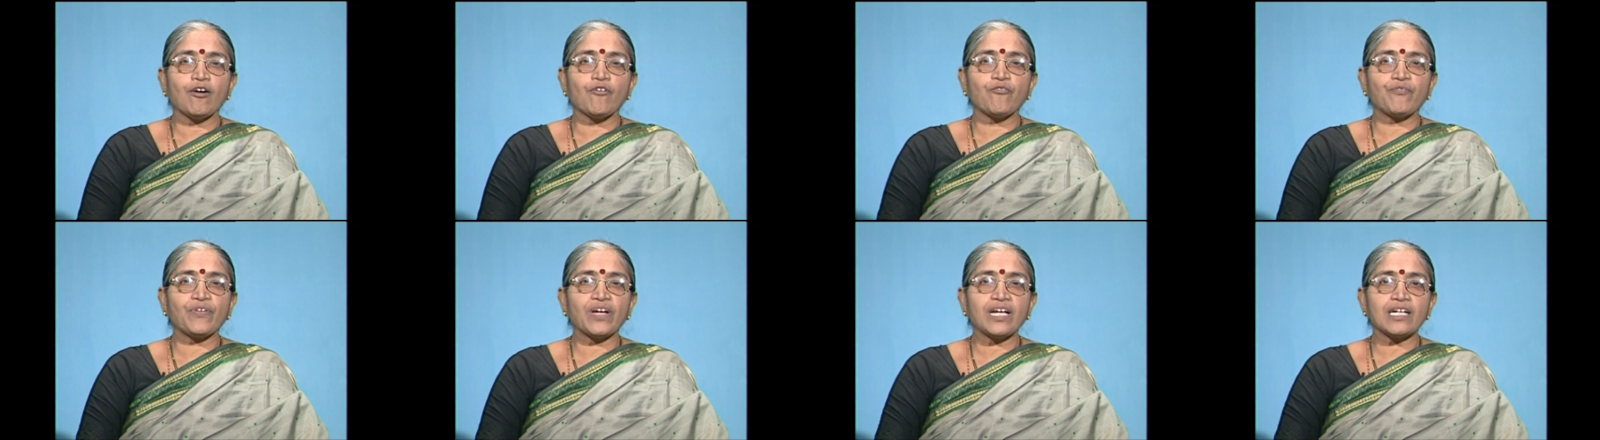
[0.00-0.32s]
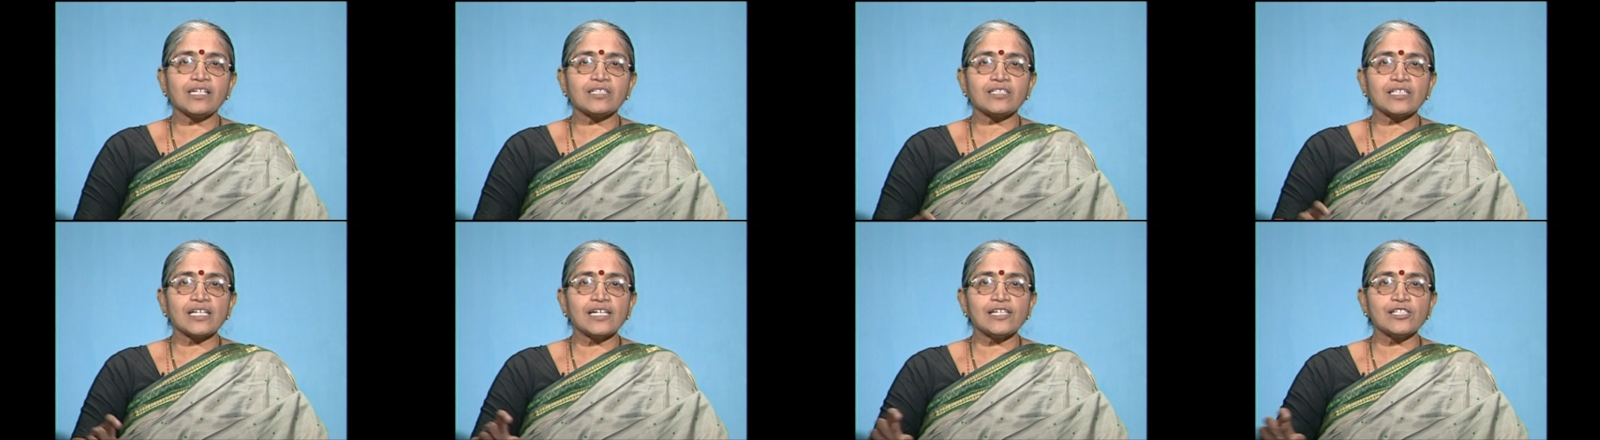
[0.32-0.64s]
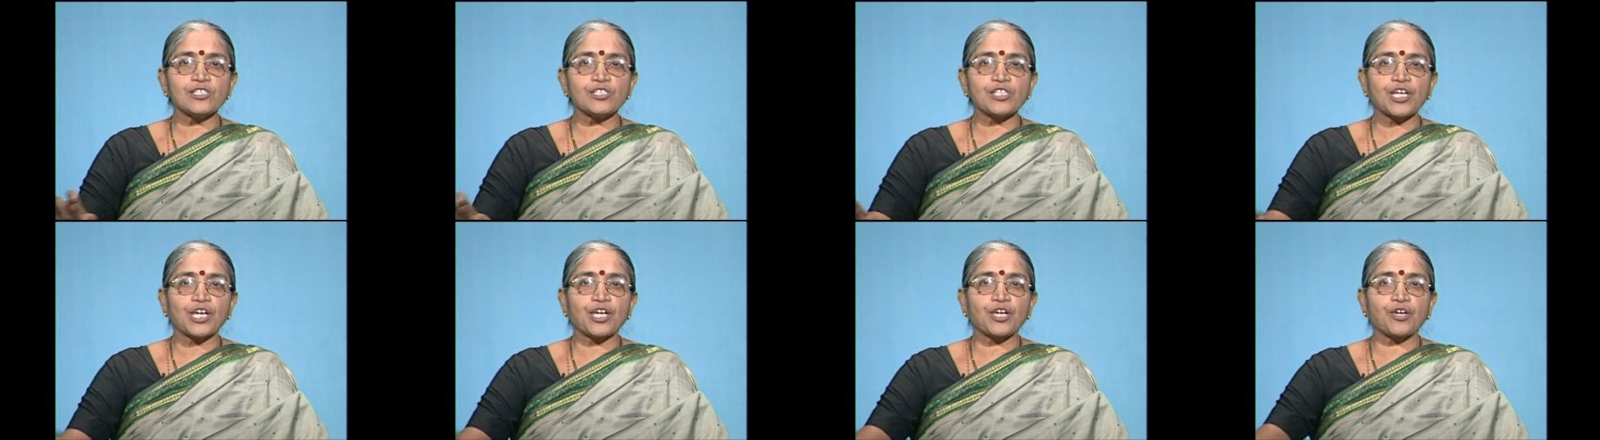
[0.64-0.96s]
feels
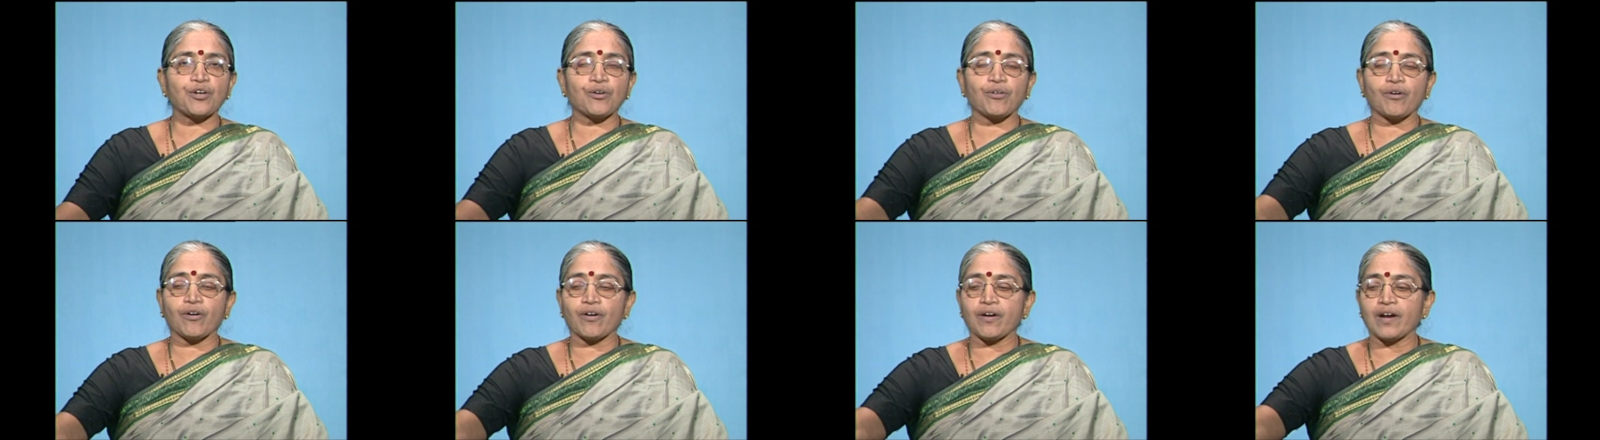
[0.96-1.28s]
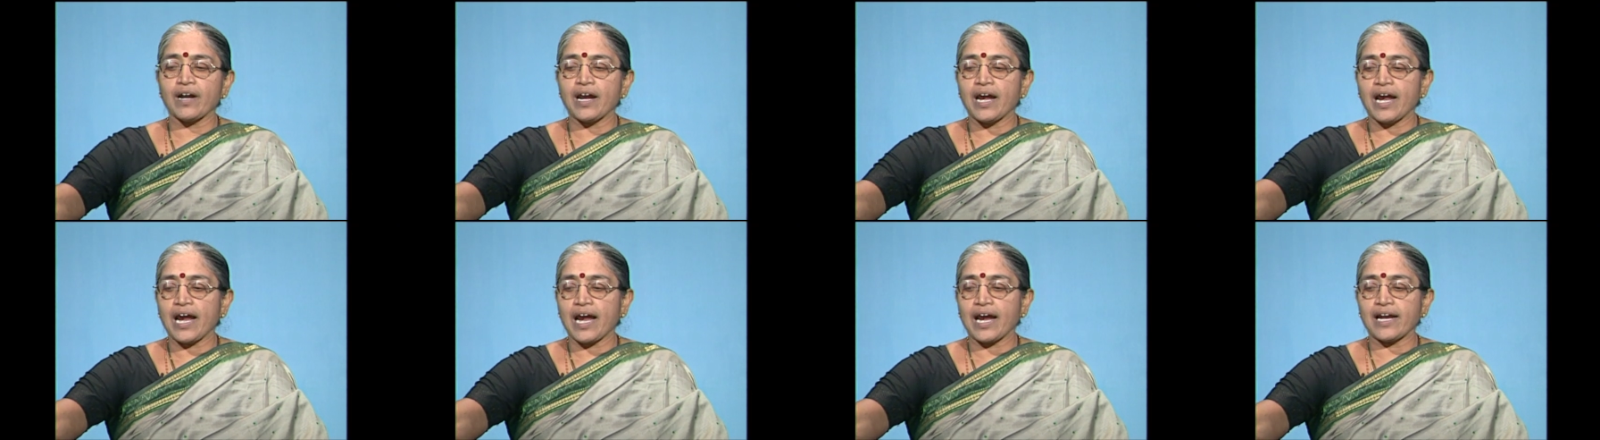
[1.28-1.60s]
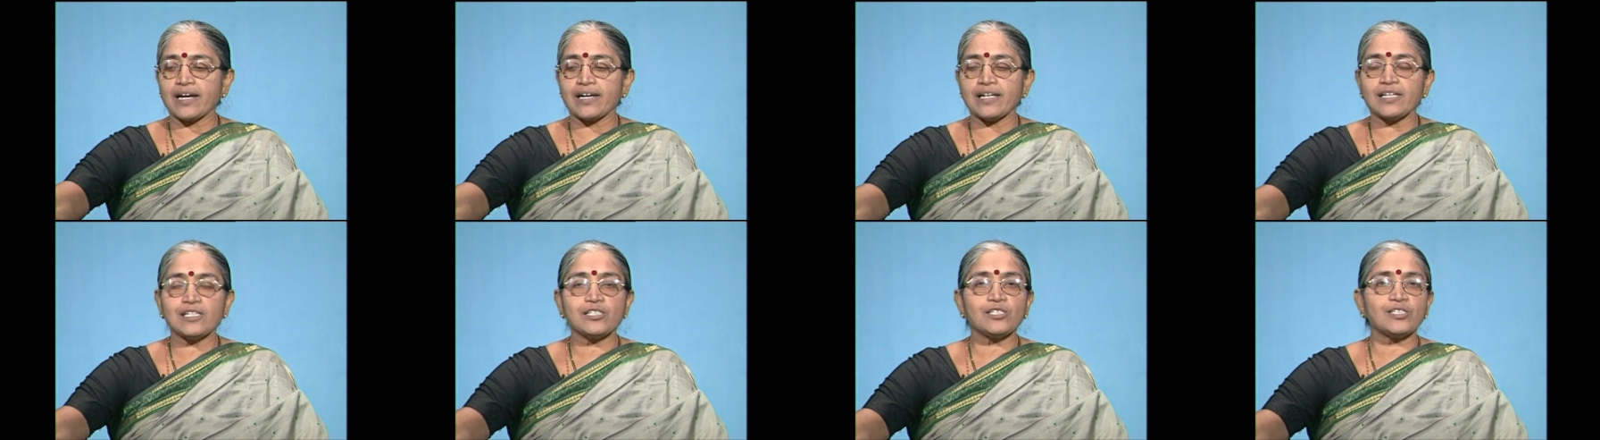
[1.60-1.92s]
insecure
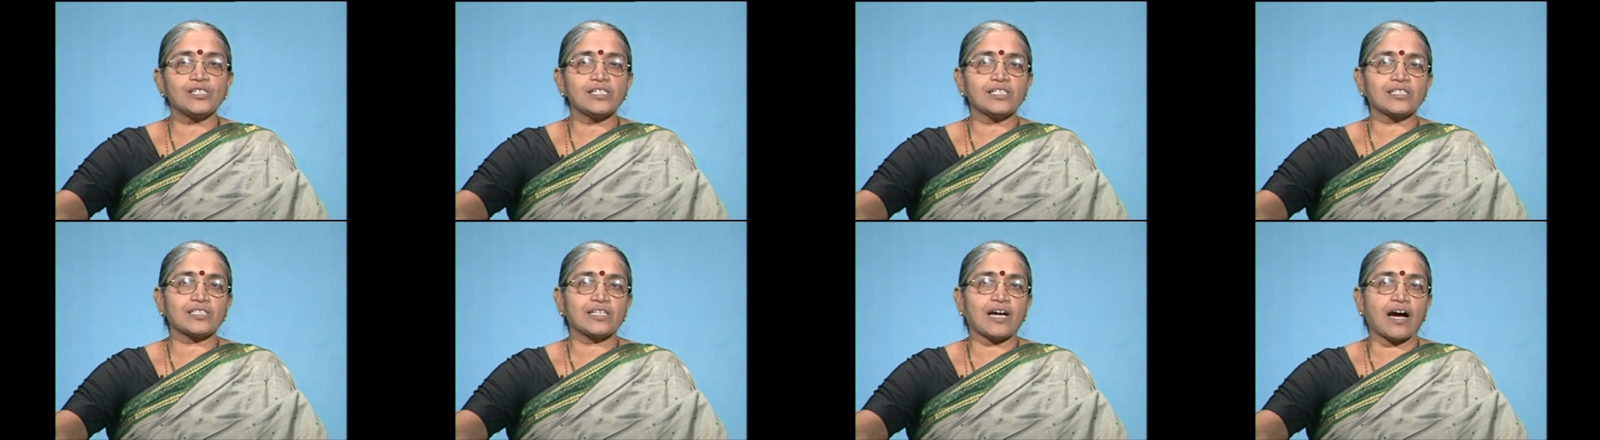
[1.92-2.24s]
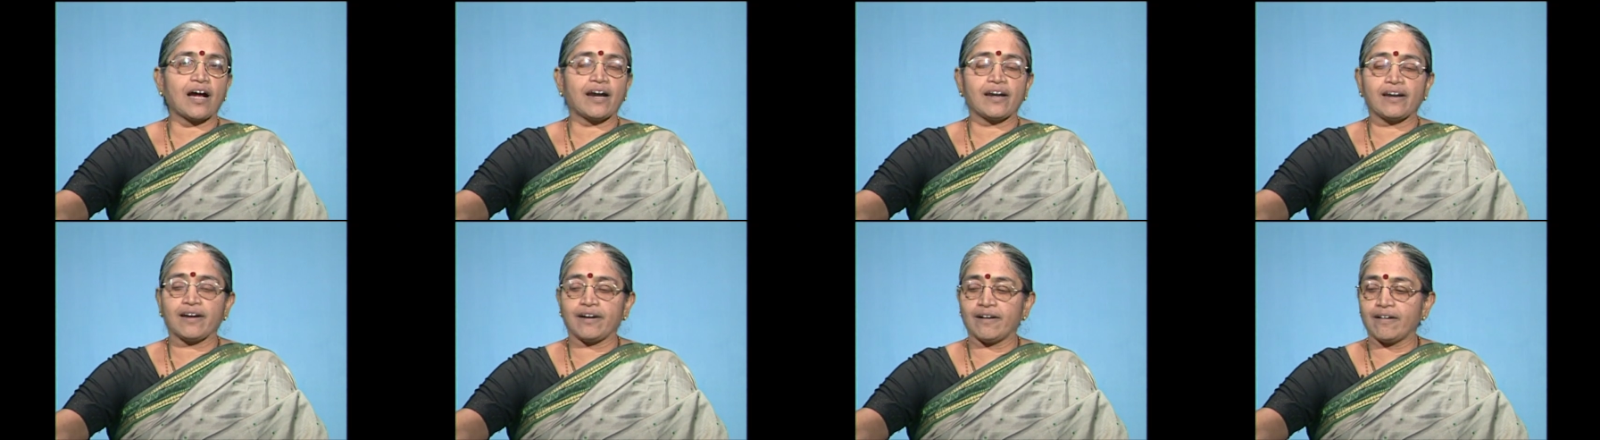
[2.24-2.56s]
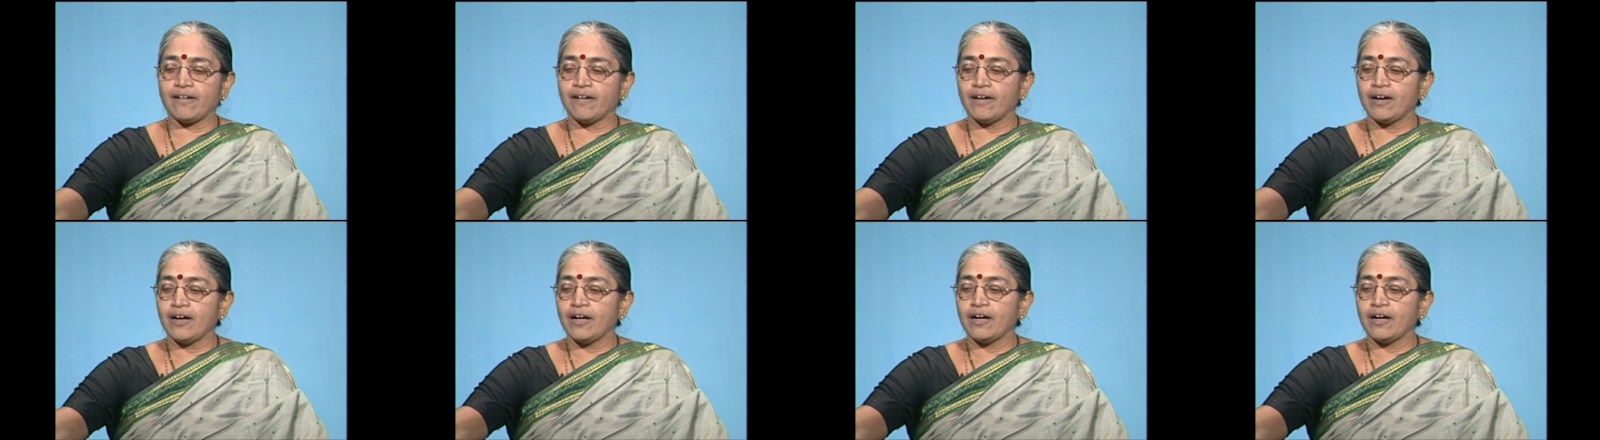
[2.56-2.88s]
and he is discarded.